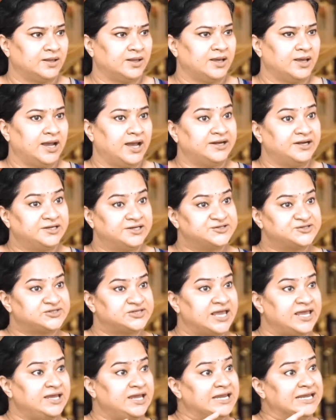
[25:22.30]
And it is
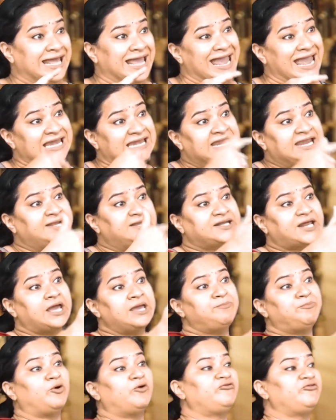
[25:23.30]
saying in any type
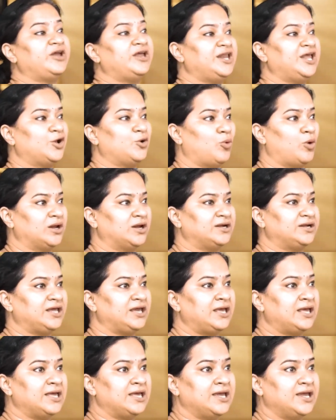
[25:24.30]
of inequality,
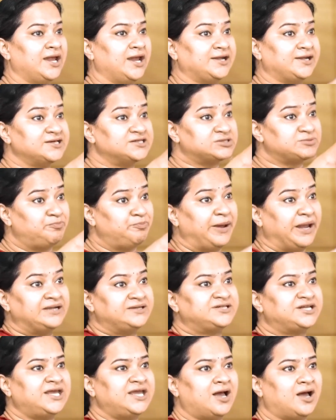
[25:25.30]
it is
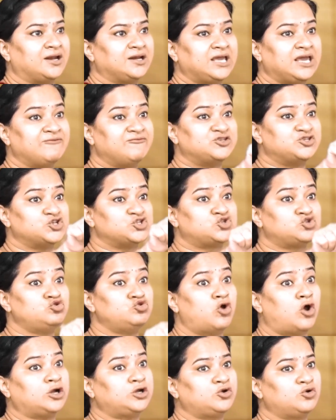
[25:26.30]
patriarchy which is
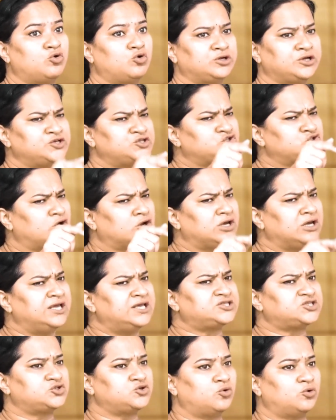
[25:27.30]
not noticed or
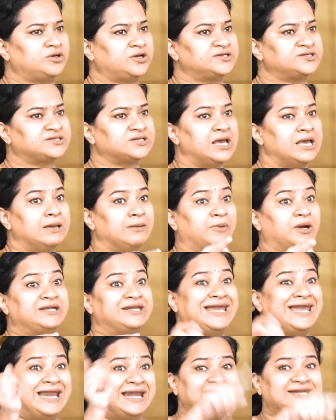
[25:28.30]
least noticed, but
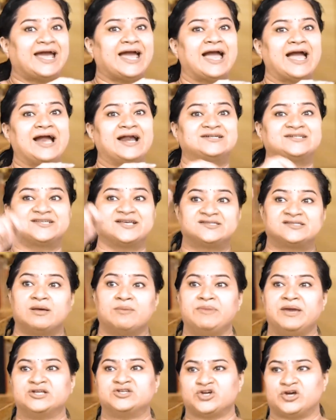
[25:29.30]
it acts as the
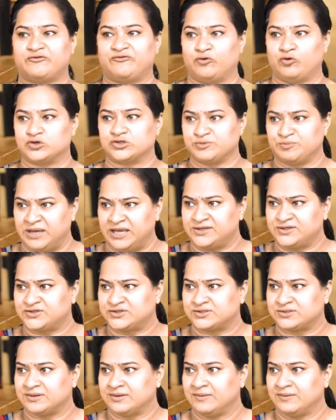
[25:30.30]
major force. Means,